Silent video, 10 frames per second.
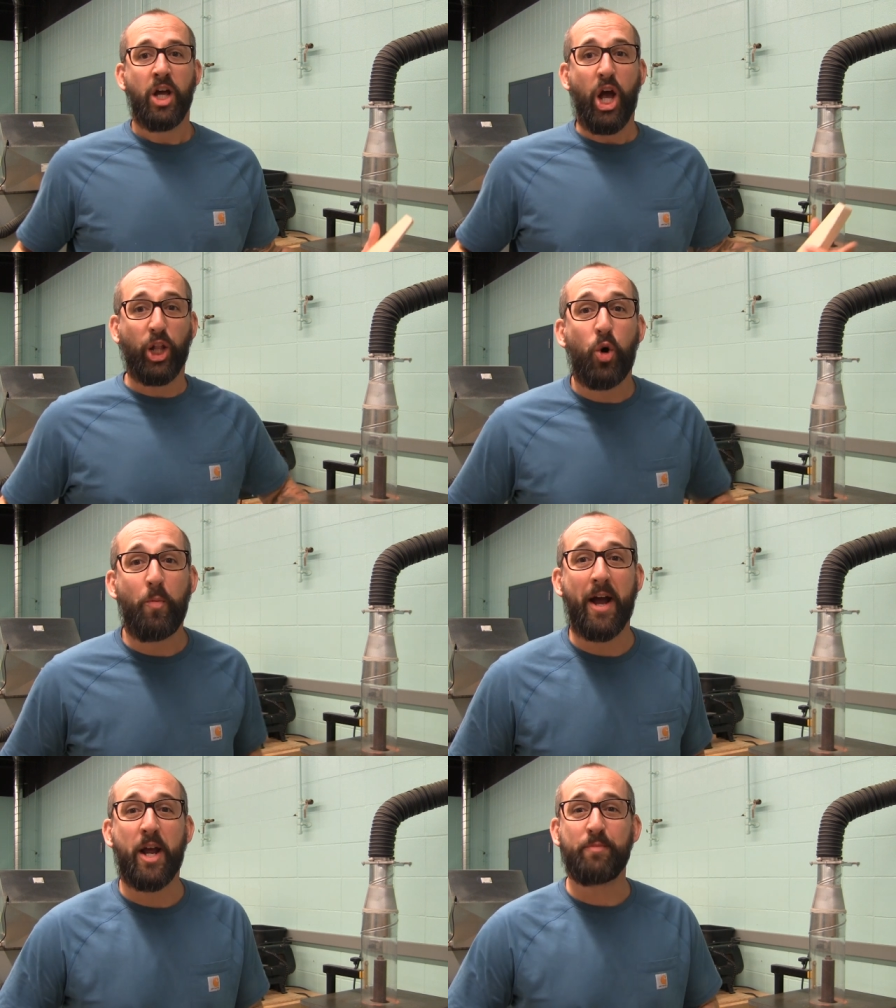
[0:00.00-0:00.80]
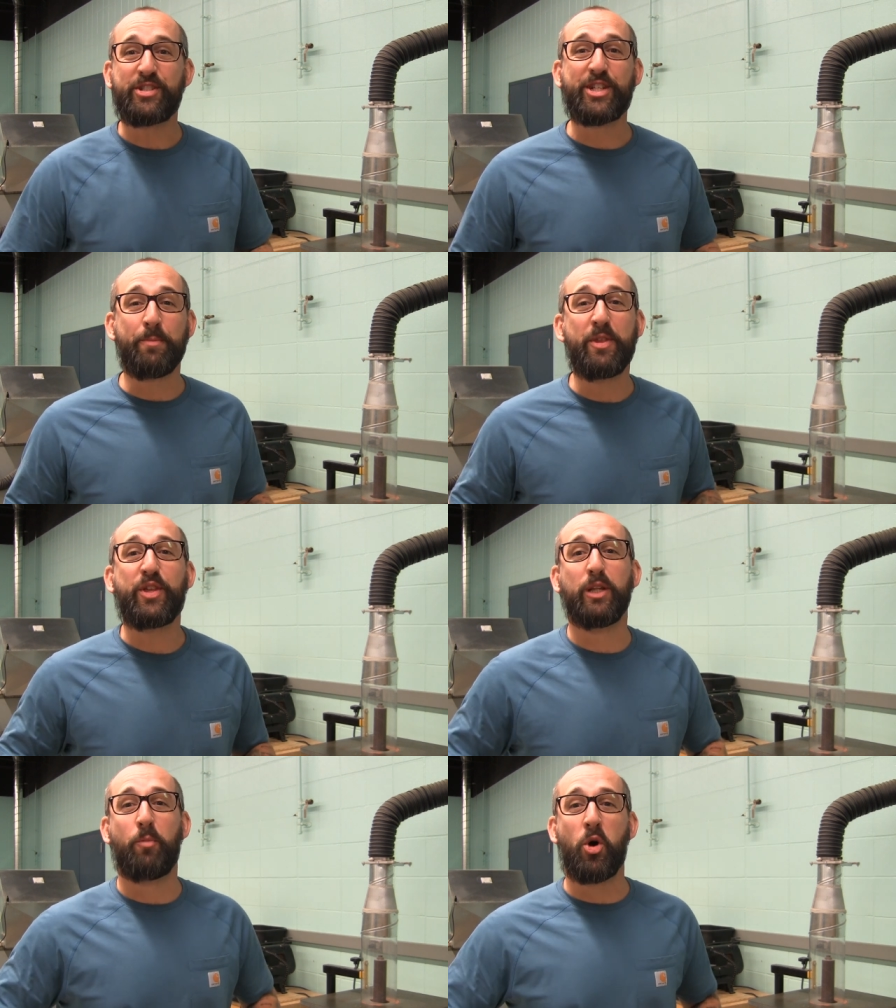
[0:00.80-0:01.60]
Hello, my name is
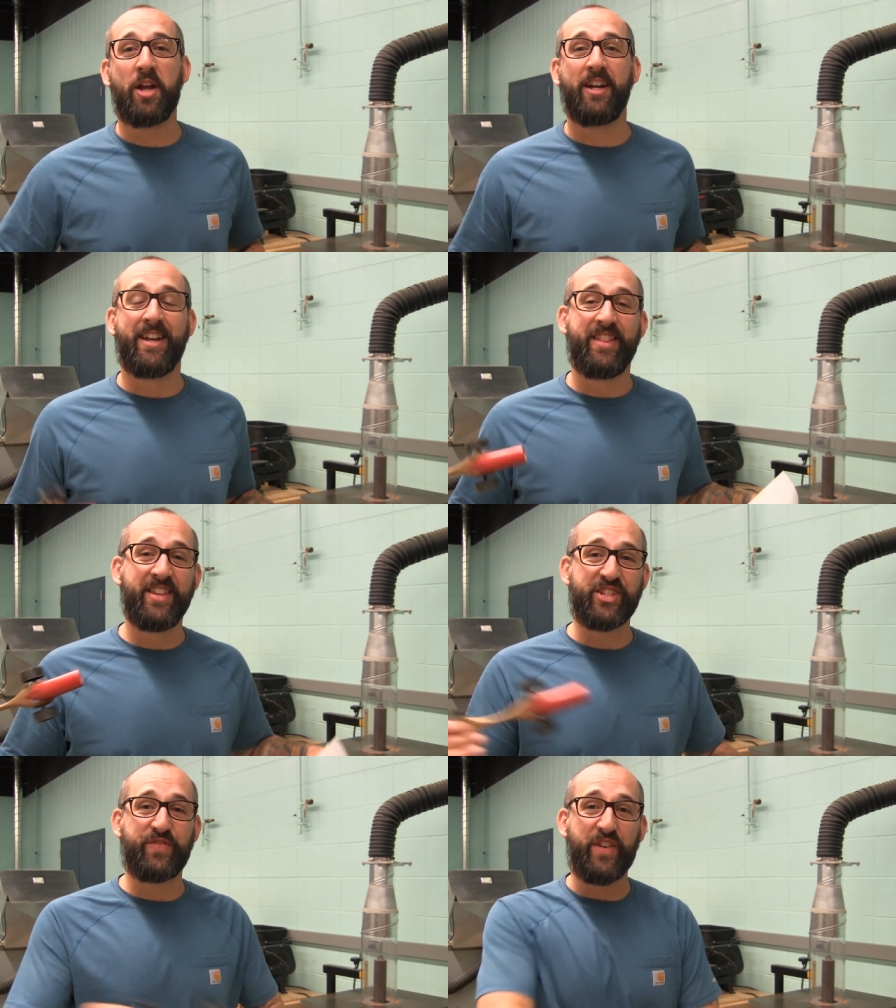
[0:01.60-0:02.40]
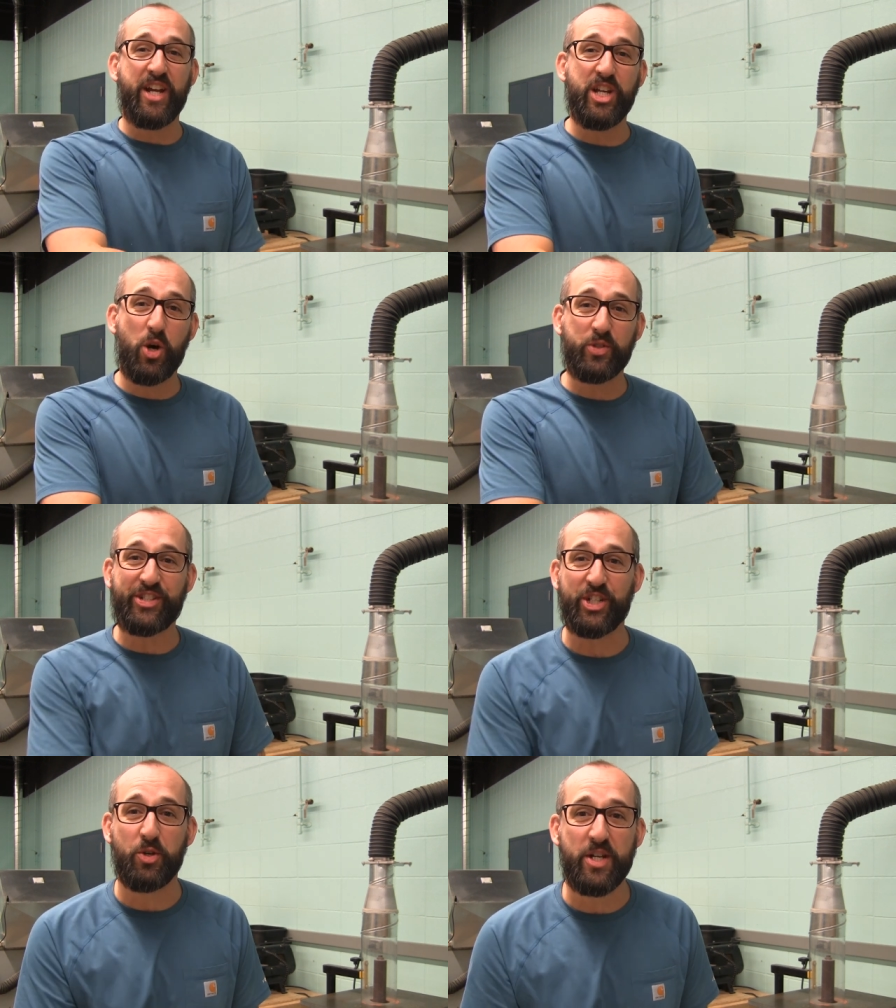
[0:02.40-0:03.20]
Timothy LeMoine, and in this video
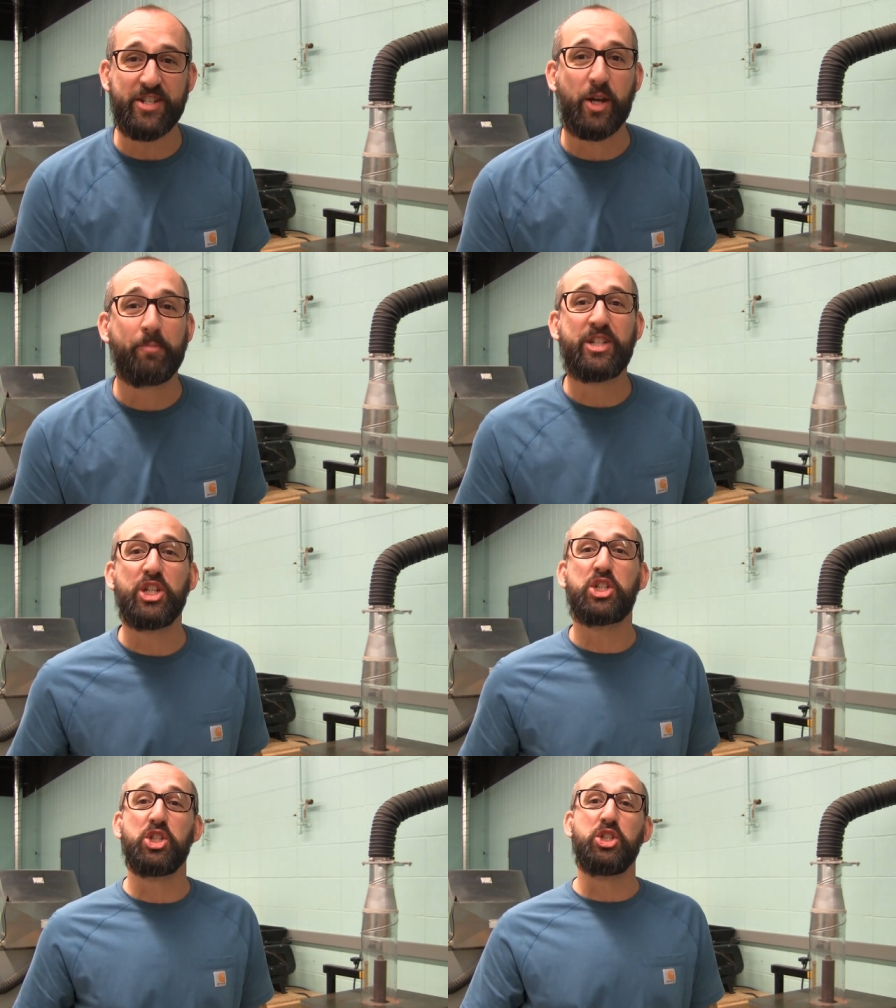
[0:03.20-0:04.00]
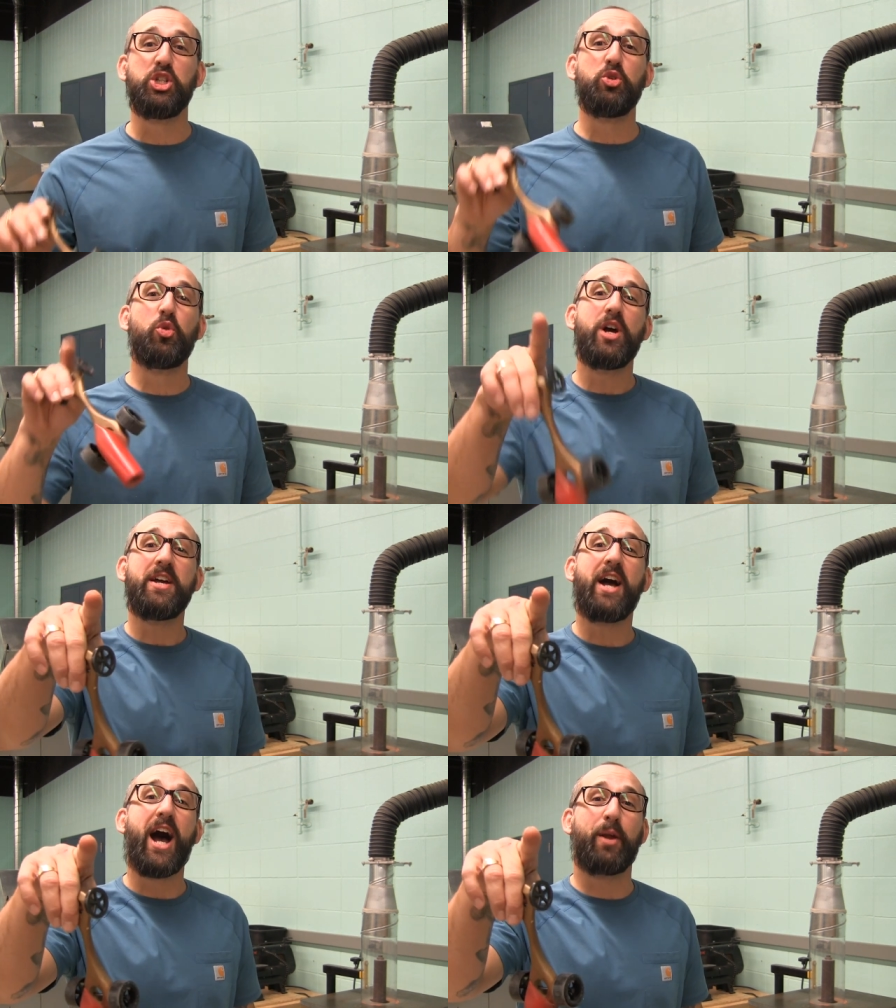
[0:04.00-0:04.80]
series I'm teaching you
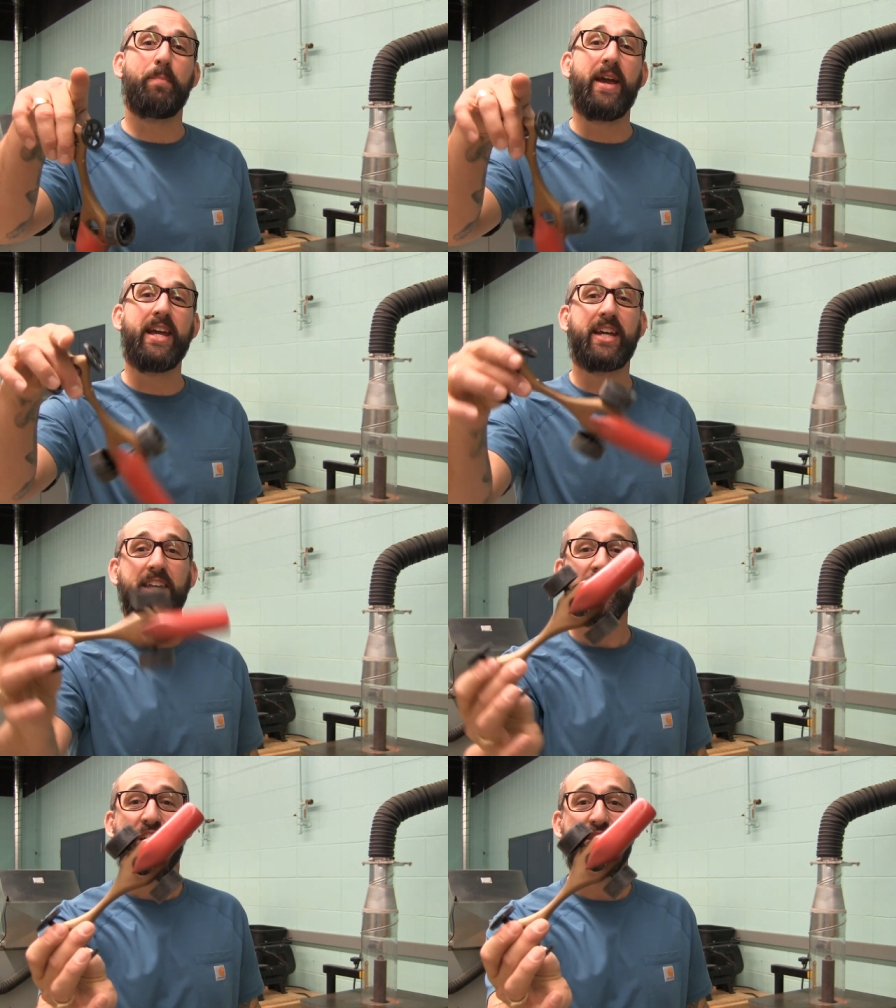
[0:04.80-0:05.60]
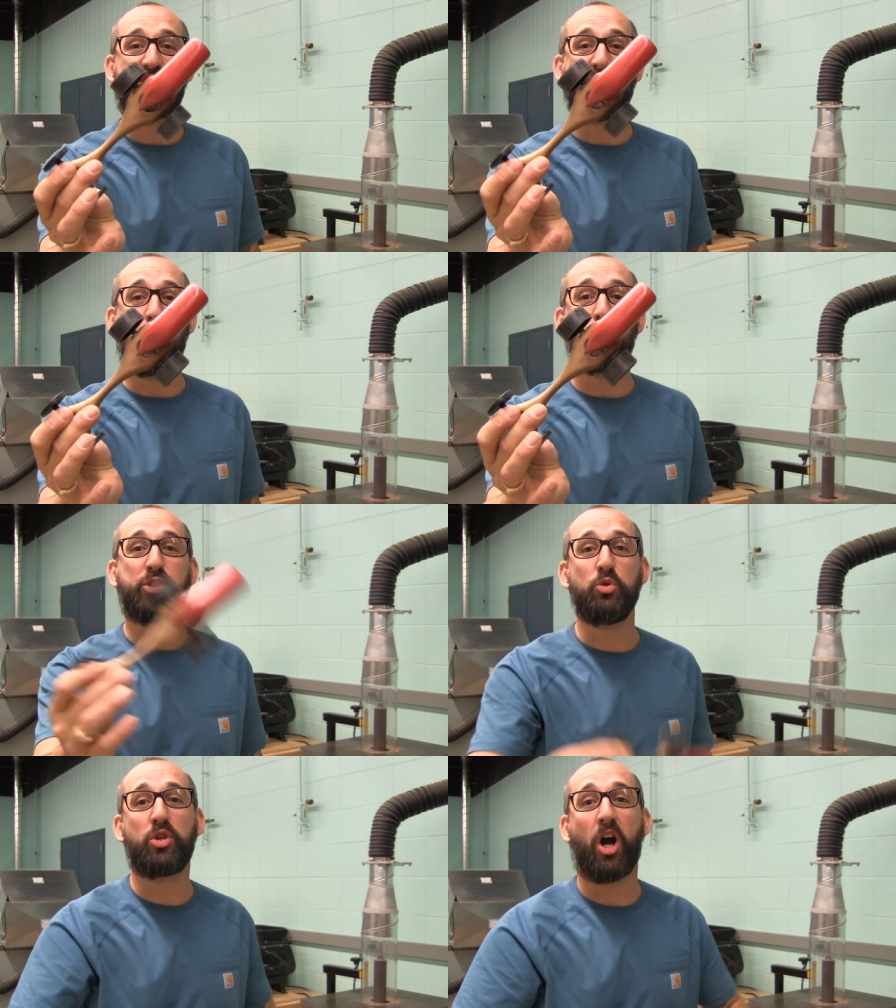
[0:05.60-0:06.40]
how to make a
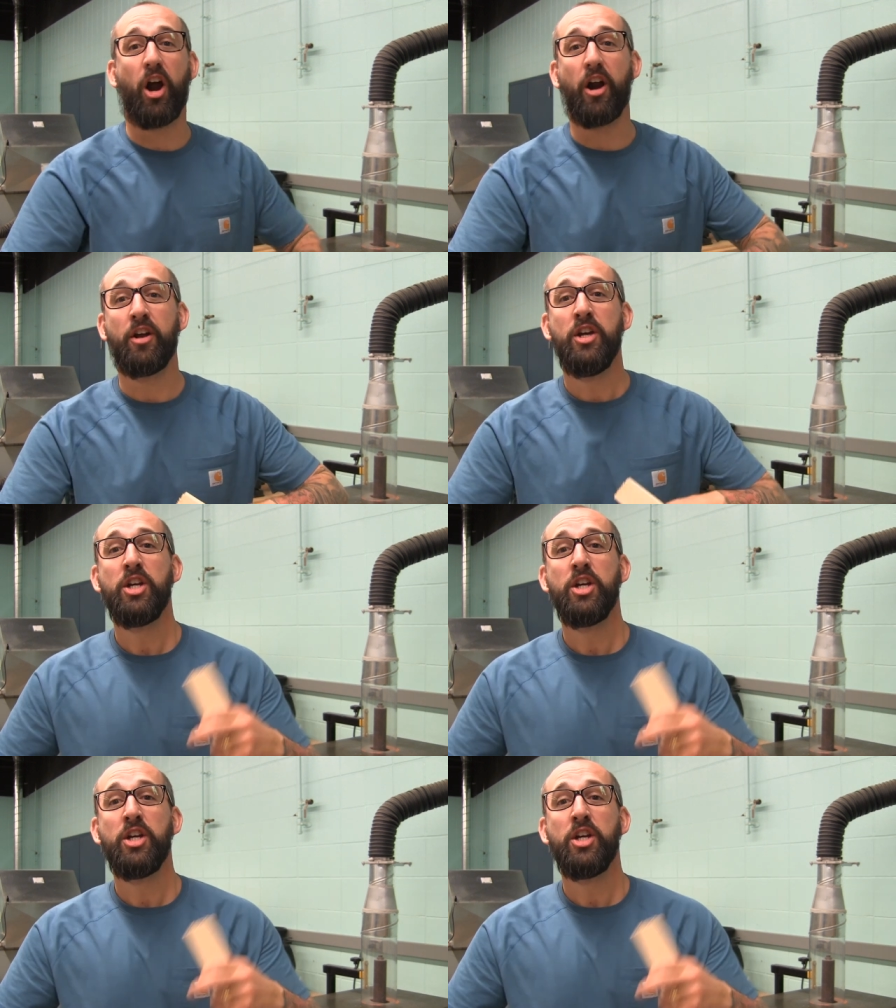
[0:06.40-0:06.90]
CO2 car.